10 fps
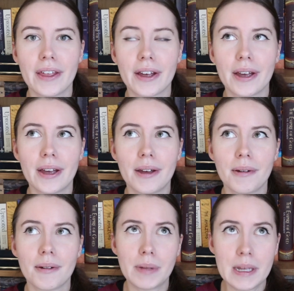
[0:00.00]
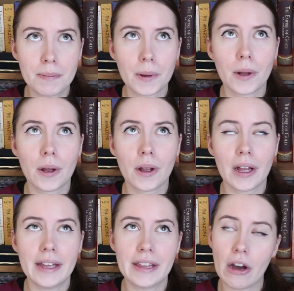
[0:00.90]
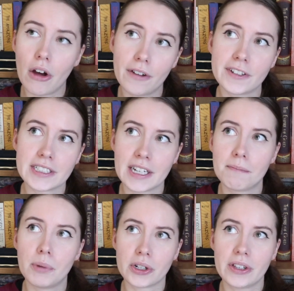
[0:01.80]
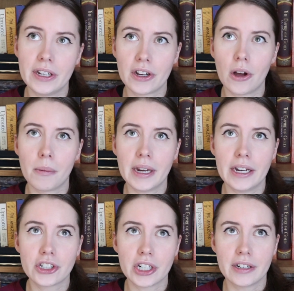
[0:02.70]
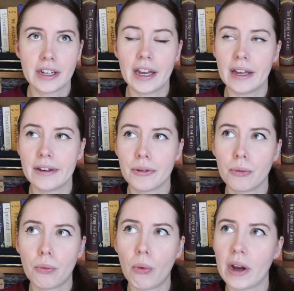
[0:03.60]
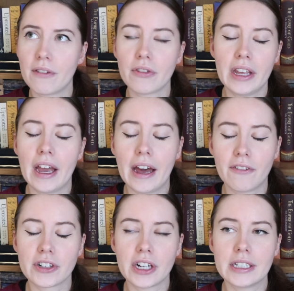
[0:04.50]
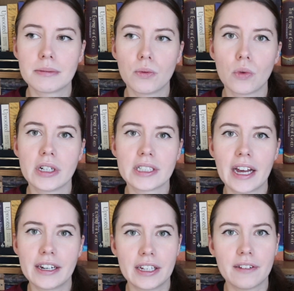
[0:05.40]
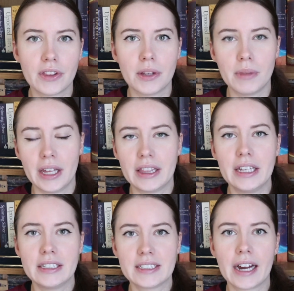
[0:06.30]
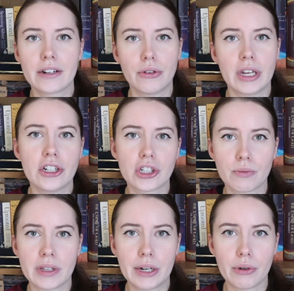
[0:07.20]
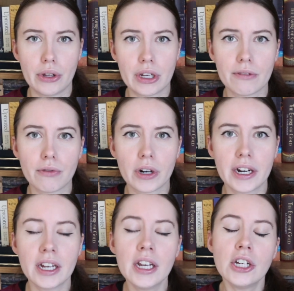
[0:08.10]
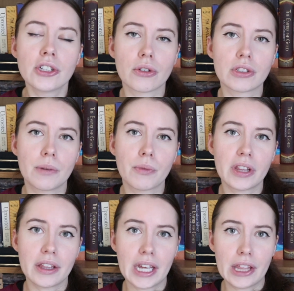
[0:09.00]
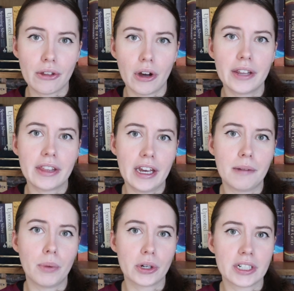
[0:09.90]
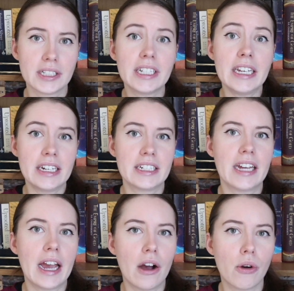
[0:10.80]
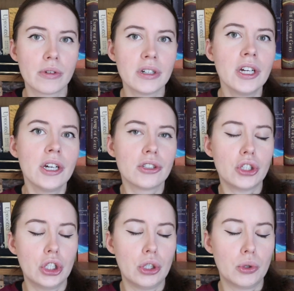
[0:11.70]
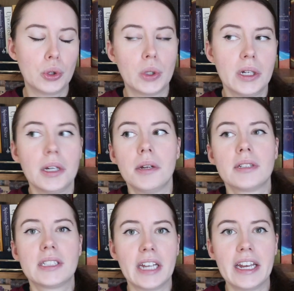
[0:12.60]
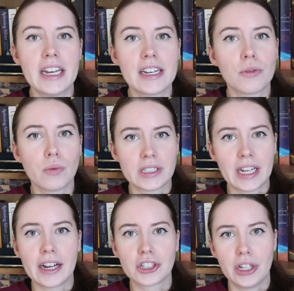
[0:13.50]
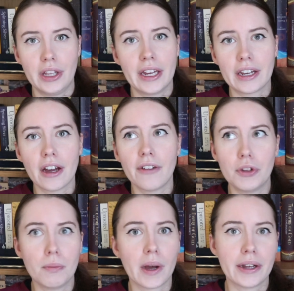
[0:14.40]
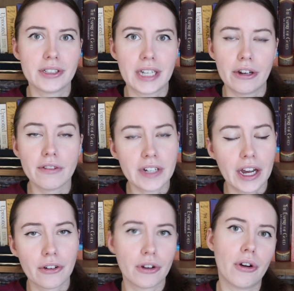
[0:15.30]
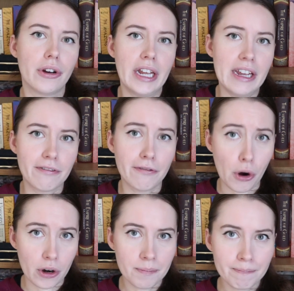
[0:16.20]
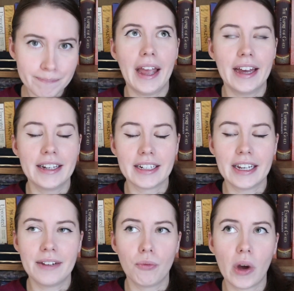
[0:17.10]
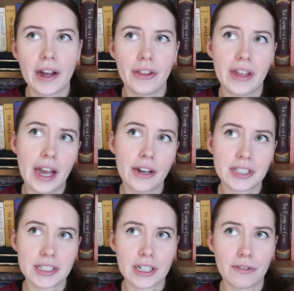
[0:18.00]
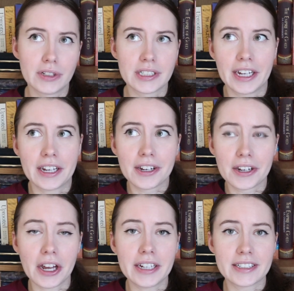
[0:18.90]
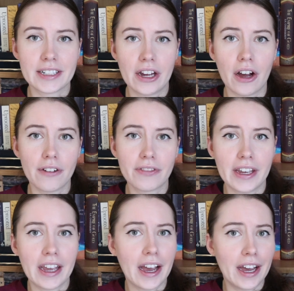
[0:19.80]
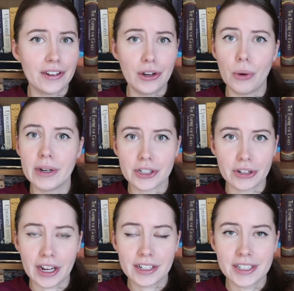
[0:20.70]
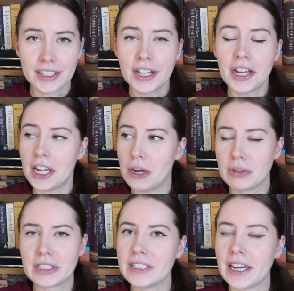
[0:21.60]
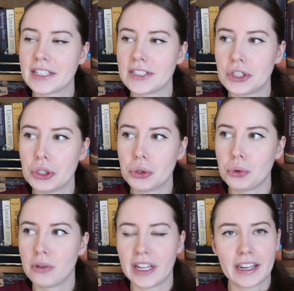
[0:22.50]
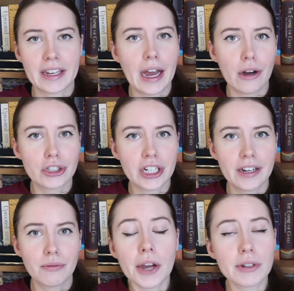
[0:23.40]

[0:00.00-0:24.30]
The people in the office had booked the accommodation, and whatever the advertisement was hadn't given them like the exact location when they were looking for it. So somewhere that they thought they had booked us in a town to stay in was actually like a few miles out of town on a farm, and while the house itself was like nice enough, they had no internet. It was next to like a cow shed.